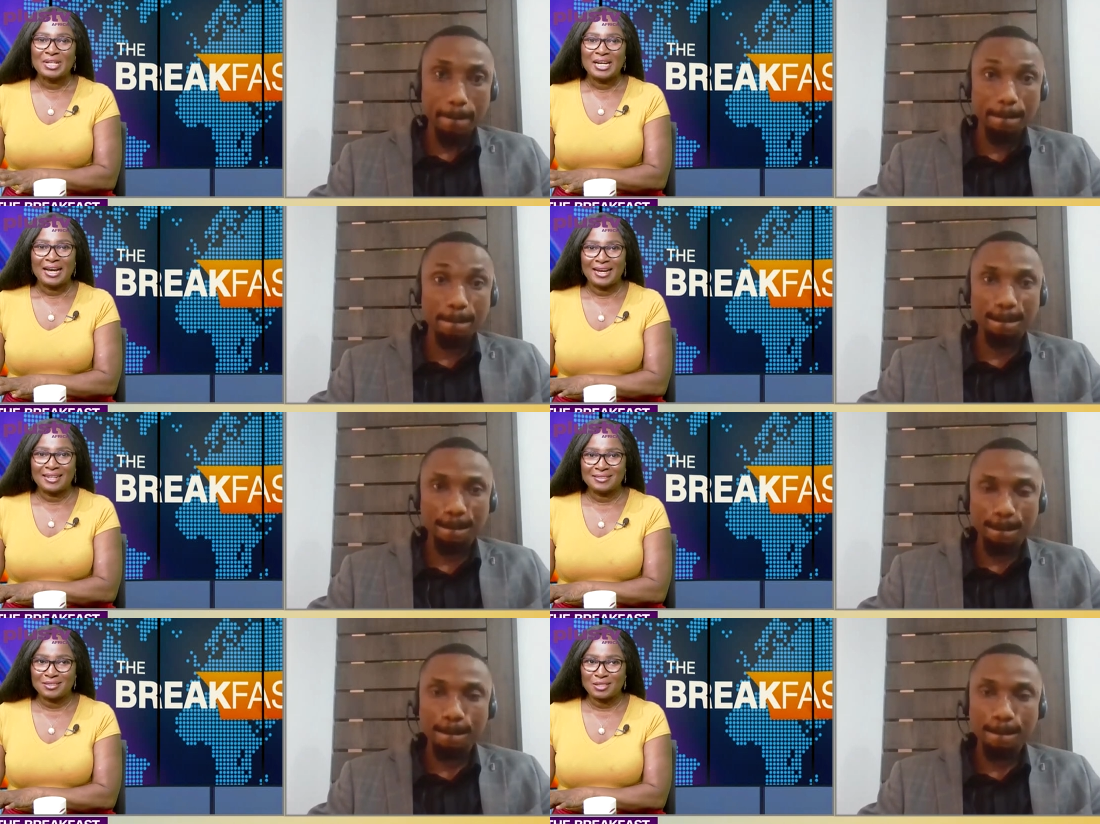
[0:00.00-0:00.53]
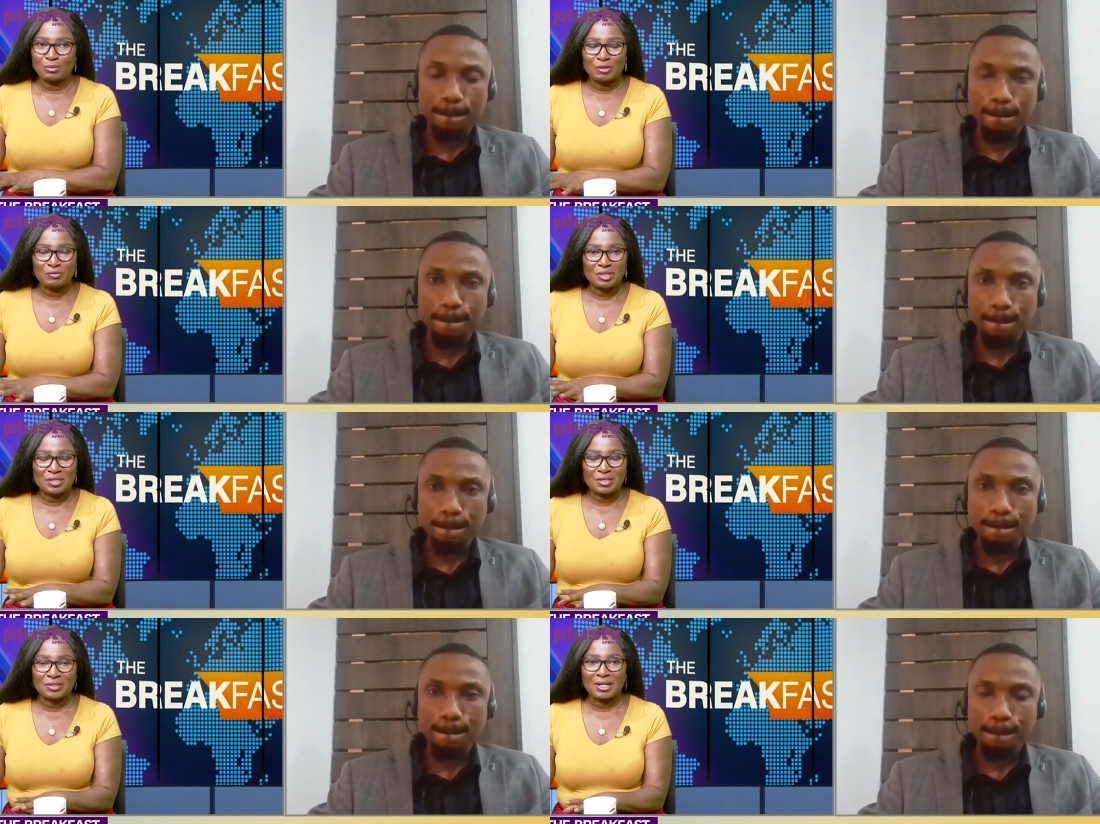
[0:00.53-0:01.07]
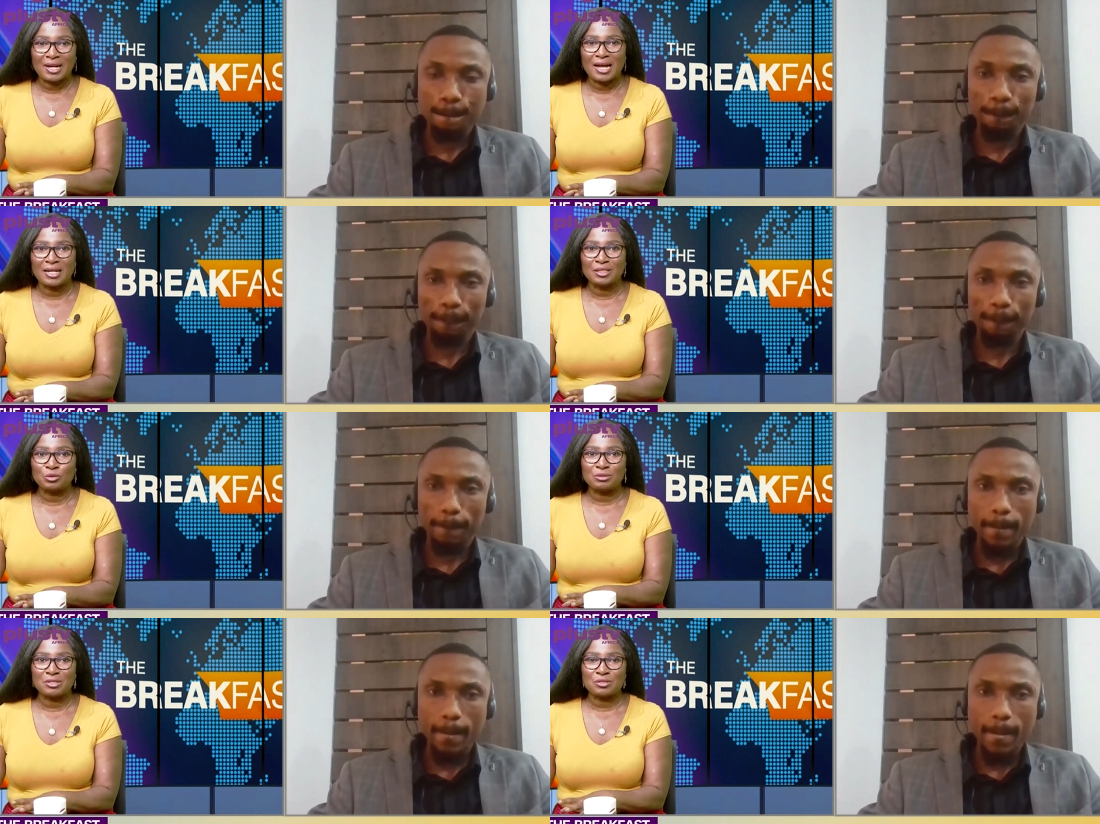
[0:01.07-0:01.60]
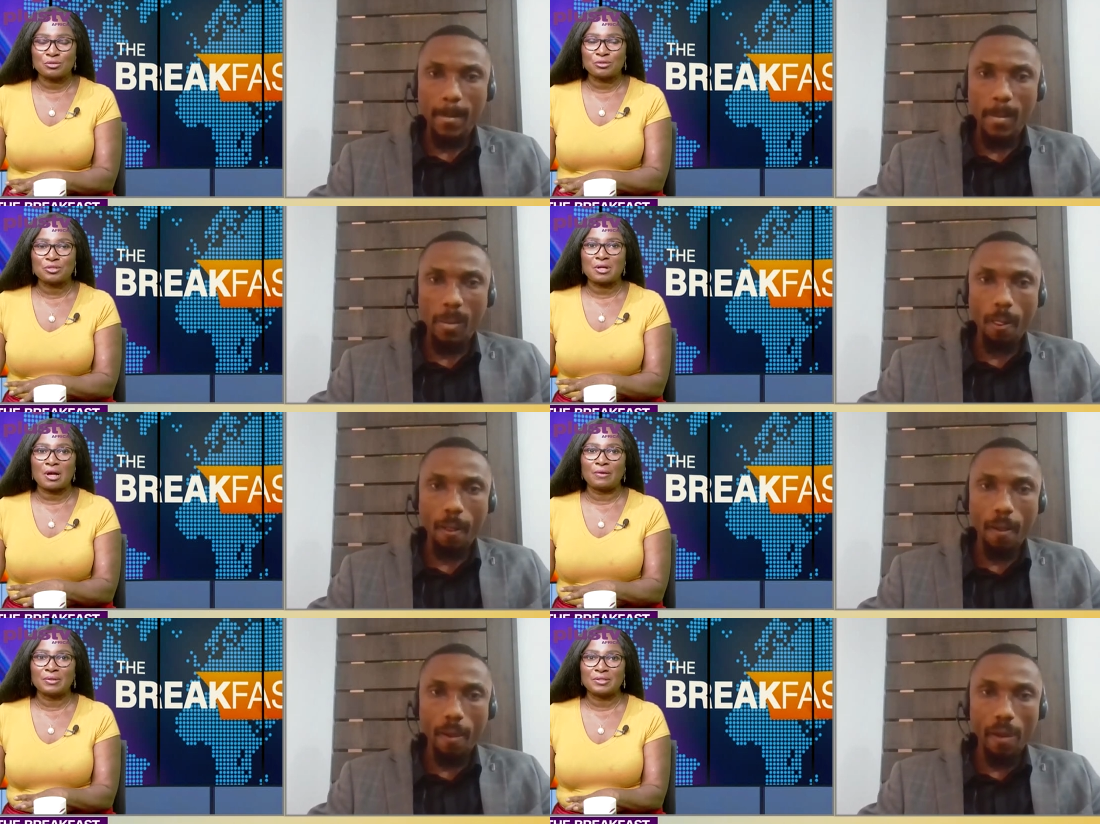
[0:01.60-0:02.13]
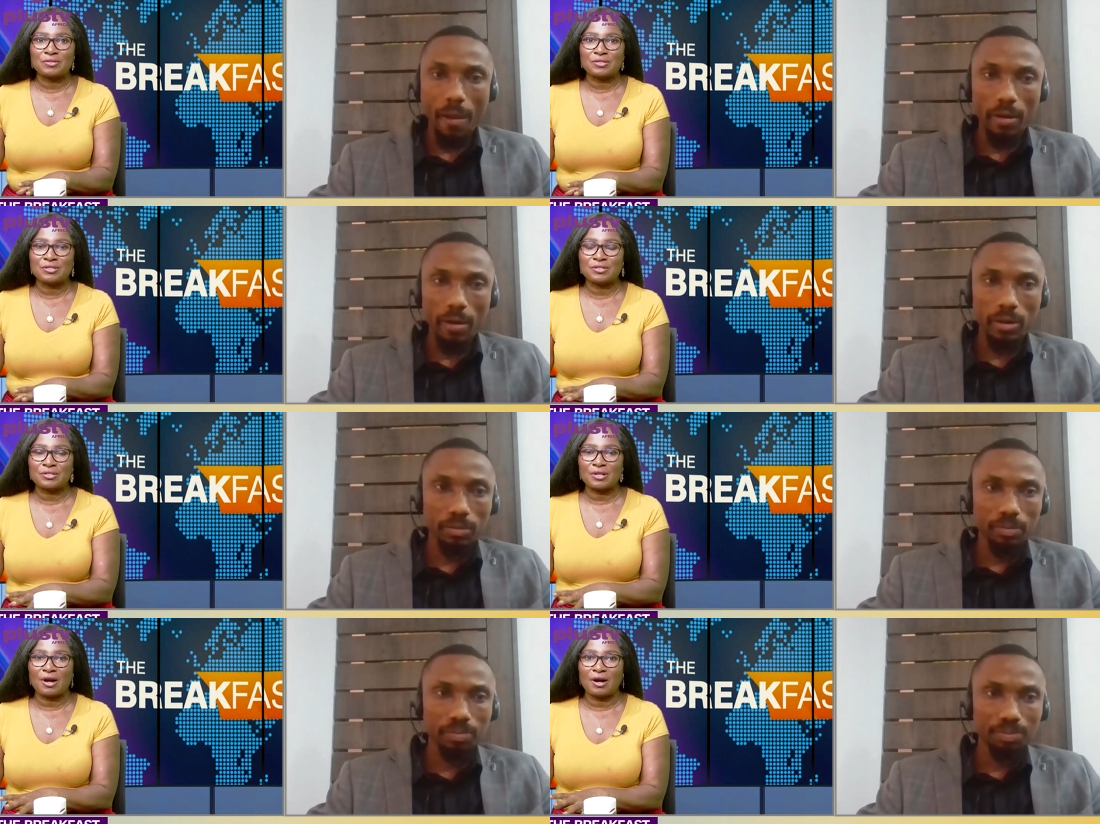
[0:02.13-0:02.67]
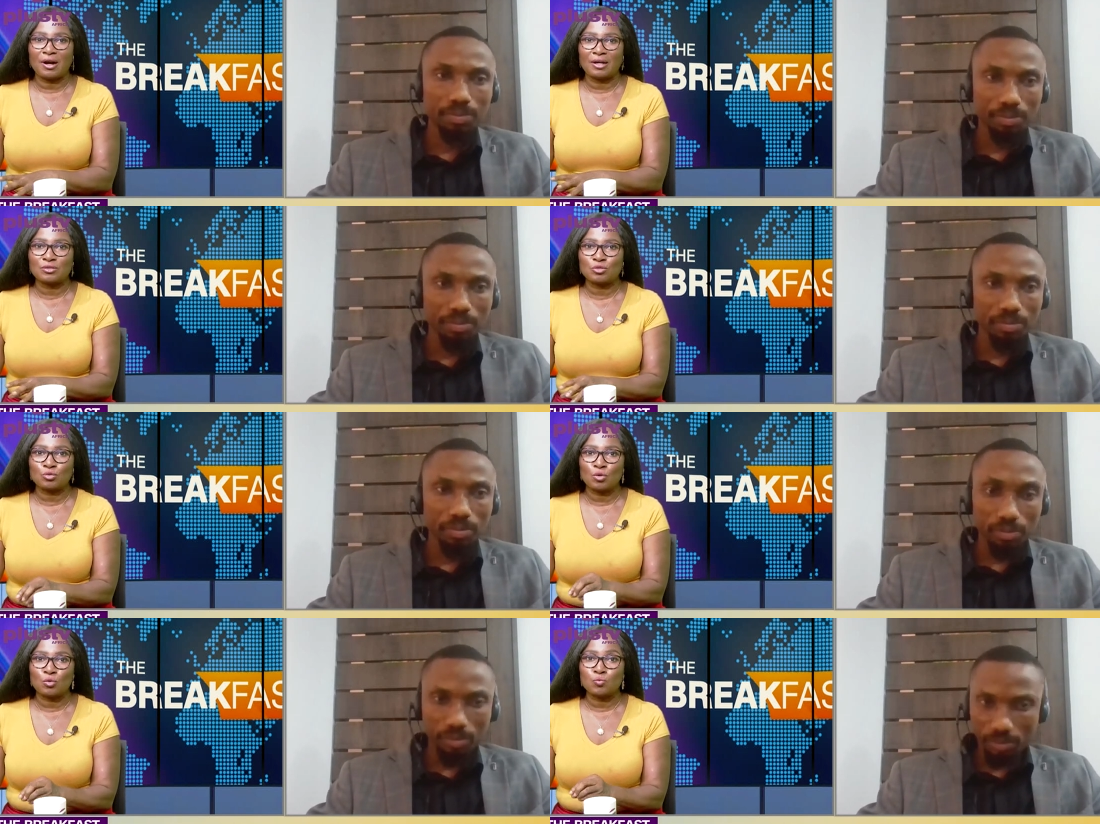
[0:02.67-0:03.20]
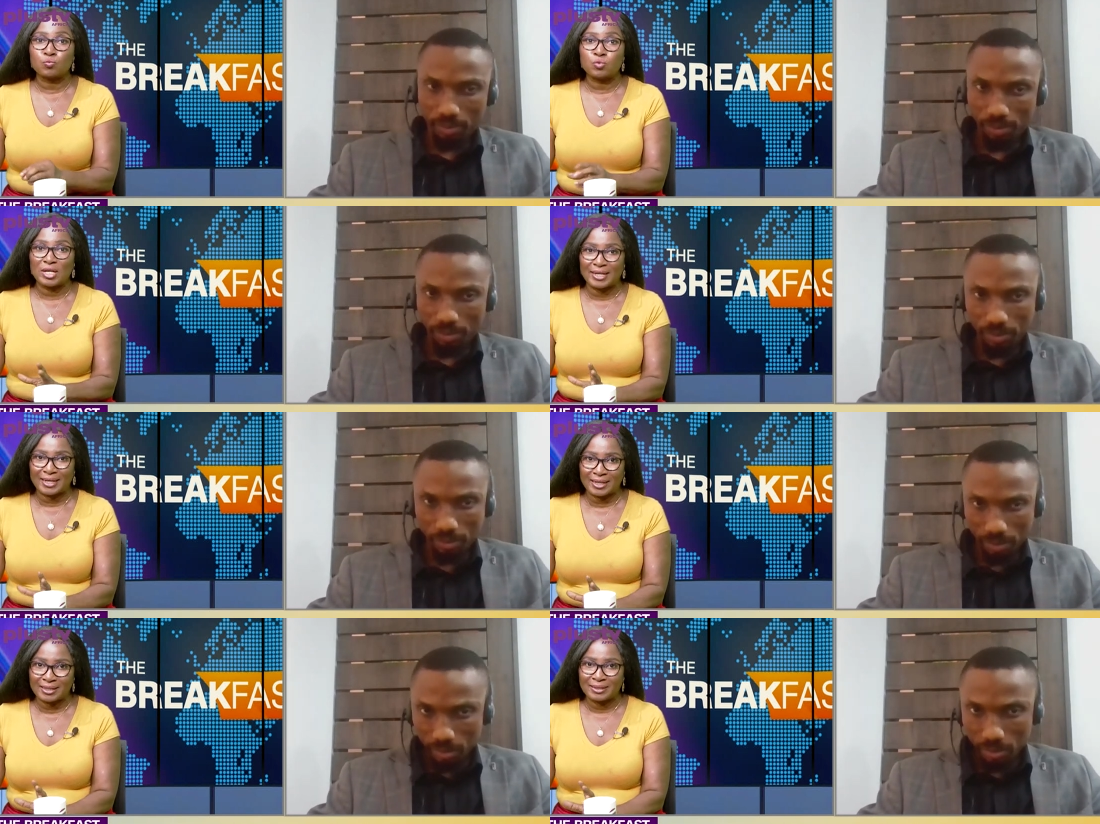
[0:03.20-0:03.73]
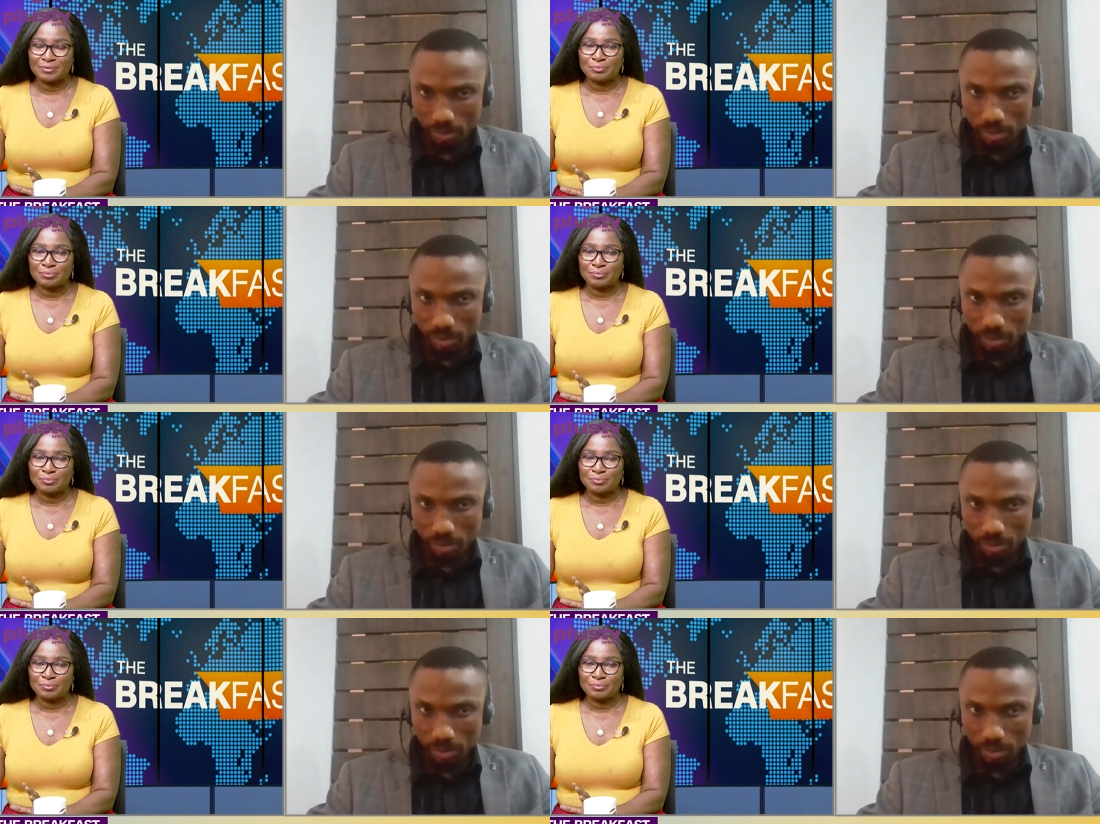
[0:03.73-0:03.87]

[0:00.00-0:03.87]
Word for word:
Speaker 1: and some of these other countries whose currencies are so weak,